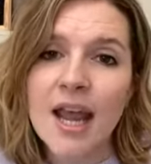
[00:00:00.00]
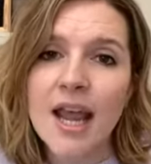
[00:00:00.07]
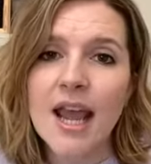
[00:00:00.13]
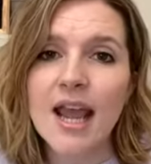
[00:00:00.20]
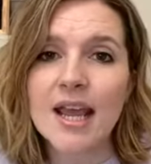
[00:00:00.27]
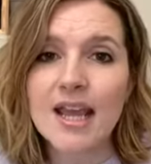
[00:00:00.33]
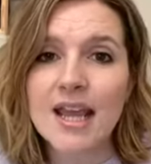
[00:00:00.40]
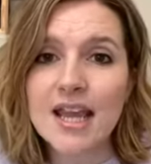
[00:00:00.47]

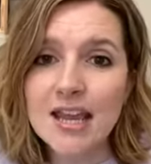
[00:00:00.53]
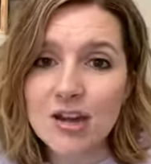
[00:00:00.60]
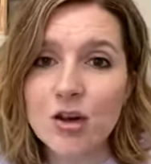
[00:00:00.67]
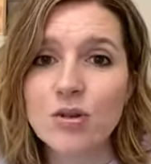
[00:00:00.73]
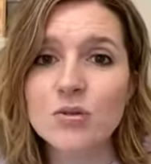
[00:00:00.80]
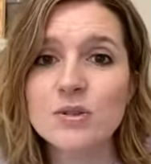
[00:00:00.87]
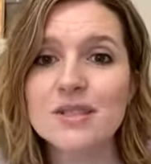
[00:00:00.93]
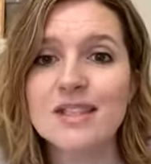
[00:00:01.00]
And he
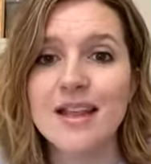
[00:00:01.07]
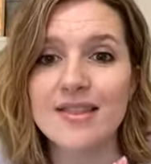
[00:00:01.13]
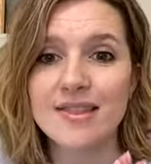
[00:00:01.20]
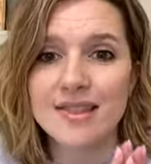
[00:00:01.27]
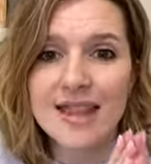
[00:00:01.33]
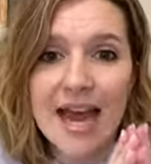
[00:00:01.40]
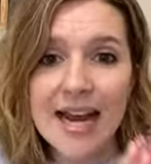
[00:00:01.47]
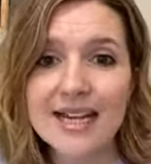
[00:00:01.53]
knows
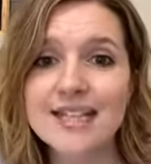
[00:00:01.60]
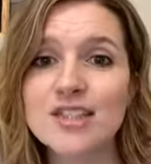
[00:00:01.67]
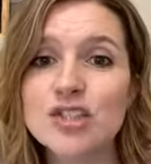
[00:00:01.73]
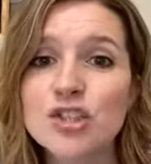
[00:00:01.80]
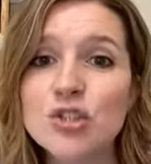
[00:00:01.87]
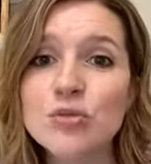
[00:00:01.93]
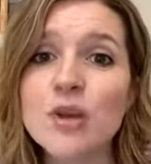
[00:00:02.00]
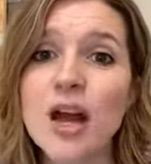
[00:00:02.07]
that that is
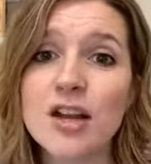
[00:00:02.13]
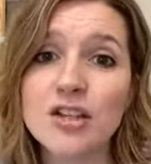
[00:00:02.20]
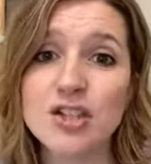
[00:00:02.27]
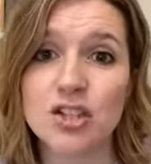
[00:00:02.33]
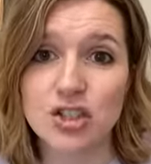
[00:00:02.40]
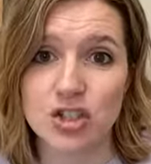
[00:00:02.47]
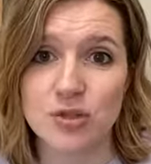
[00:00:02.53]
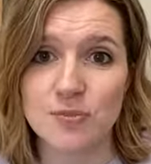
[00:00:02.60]
do not
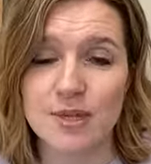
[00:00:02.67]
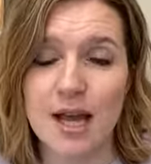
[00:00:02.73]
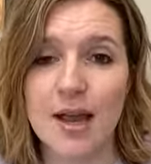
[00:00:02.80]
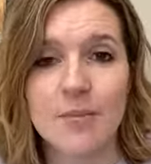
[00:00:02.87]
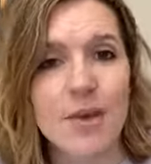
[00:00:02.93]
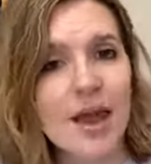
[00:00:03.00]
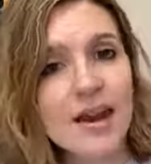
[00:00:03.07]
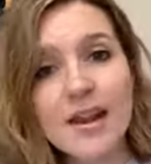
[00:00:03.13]
disturb
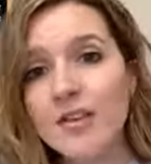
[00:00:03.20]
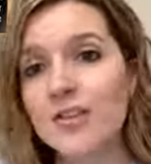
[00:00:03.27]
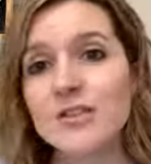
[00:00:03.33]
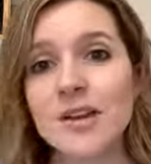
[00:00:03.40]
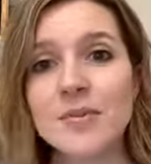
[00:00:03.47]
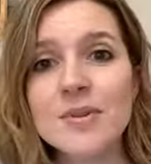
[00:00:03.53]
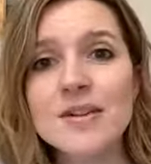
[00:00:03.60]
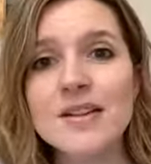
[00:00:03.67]
time. Any other
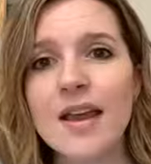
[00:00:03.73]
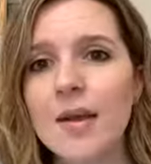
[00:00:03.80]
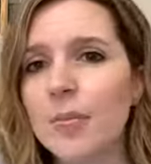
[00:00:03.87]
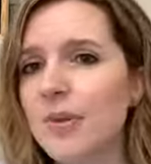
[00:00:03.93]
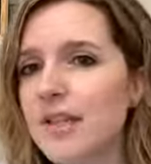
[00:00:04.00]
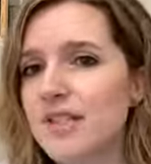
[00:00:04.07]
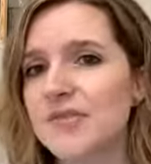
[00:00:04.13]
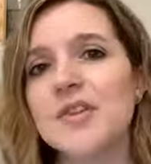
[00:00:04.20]
time of the day,
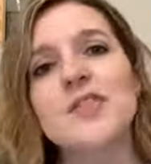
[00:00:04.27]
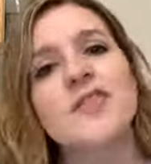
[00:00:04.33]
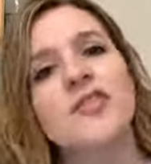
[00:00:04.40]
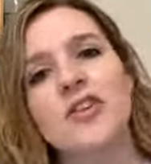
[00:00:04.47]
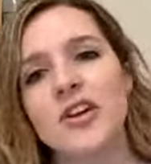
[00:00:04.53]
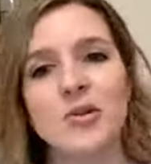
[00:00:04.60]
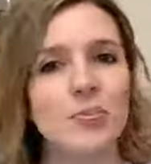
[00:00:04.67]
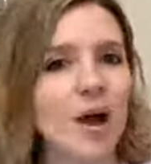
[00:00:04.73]
please feel
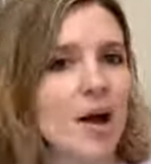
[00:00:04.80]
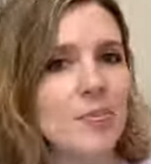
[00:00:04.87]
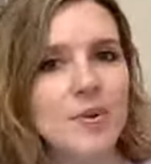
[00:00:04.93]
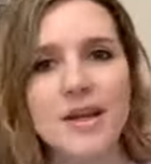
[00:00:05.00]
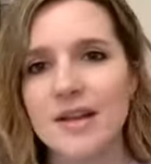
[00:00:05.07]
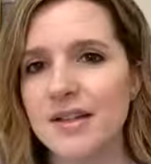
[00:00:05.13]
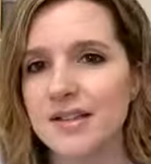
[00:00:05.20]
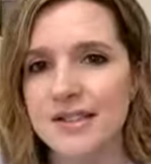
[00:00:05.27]
free to pop
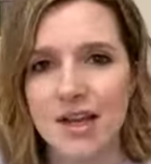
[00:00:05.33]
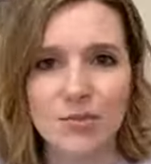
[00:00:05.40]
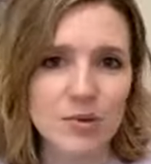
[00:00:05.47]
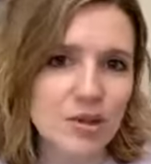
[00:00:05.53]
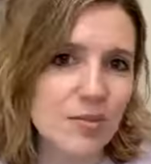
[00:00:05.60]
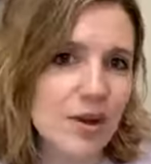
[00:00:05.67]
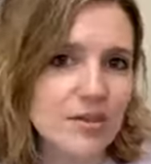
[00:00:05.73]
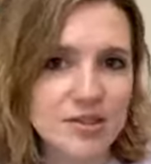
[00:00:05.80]
in and tell me
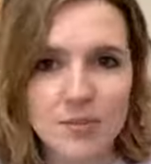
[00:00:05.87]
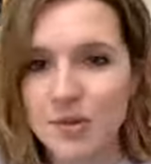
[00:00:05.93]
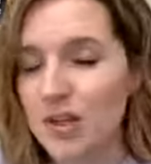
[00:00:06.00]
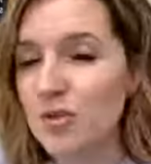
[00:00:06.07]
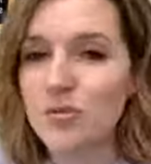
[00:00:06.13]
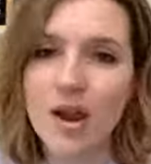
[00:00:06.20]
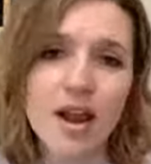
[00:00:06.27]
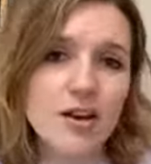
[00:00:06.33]
about something
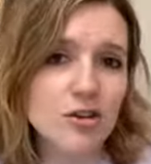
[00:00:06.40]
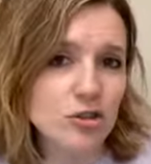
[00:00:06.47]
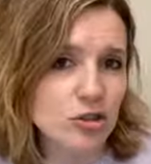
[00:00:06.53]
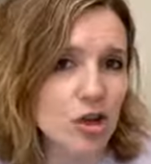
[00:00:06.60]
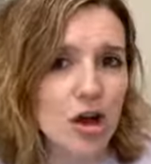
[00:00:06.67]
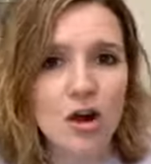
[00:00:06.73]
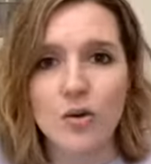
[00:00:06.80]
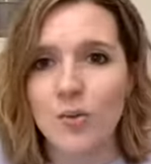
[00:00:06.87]
you read or
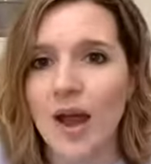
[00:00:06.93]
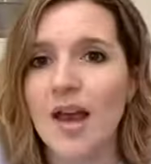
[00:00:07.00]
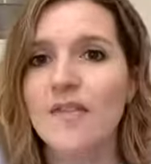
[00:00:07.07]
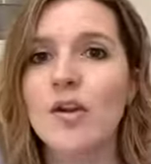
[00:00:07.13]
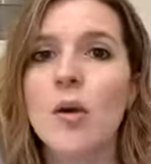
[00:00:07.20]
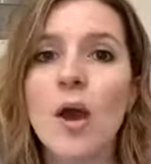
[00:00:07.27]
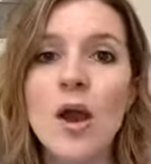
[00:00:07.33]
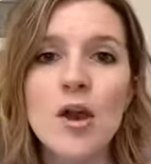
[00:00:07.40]
saw or what have
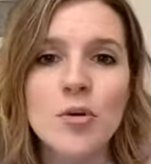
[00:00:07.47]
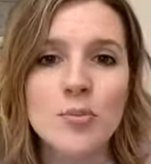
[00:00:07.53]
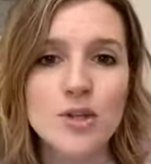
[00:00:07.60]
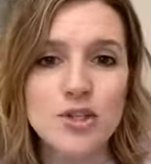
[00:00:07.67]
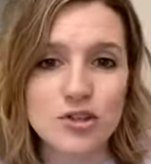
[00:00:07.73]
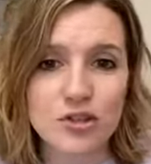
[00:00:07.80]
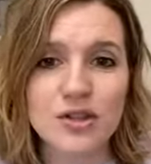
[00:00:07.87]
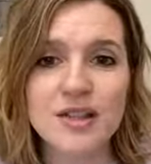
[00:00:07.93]
you. But
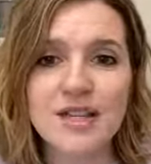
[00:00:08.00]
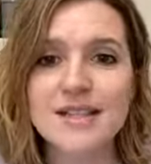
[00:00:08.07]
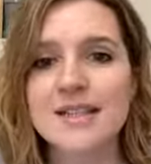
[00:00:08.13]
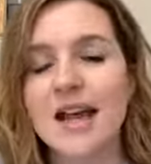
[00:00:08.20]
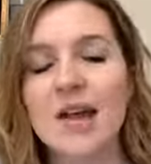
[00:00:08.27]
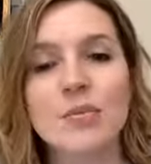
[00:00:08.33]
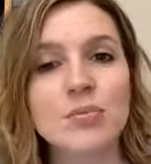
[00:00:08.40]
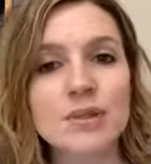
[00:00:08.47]
during that
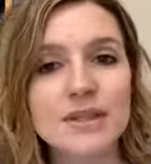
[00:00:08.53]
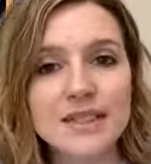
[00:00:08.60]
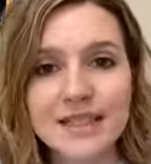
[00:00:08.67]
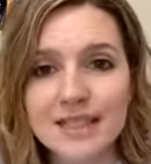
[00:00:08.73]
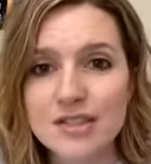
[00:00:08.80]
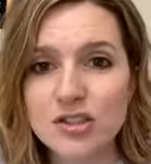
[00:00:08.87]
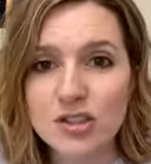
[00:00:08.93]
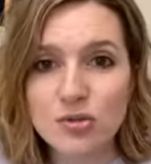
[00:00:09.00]
time,
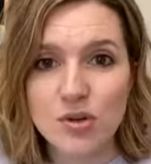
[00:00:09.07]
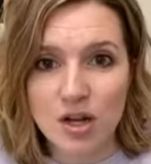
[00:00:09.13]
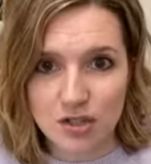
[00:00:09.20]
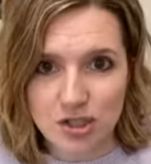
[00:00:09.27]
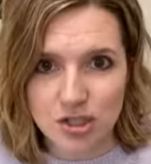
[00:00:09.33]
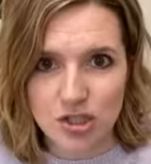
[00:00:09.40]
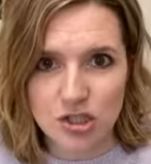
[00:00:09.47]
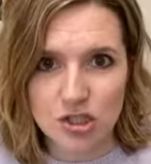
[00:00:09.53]
please do not
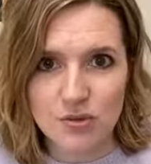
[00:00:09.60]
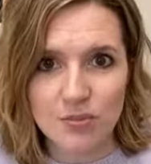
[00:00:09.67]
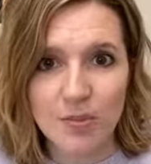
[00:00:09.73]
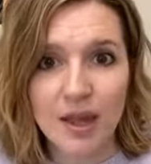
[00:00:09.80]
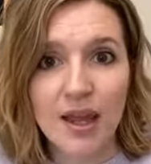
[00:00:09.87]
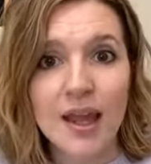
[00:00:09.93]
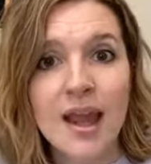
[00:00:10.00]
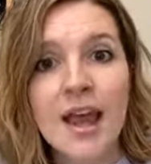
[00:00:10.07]
disturb
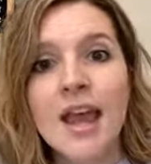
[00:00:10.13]
me.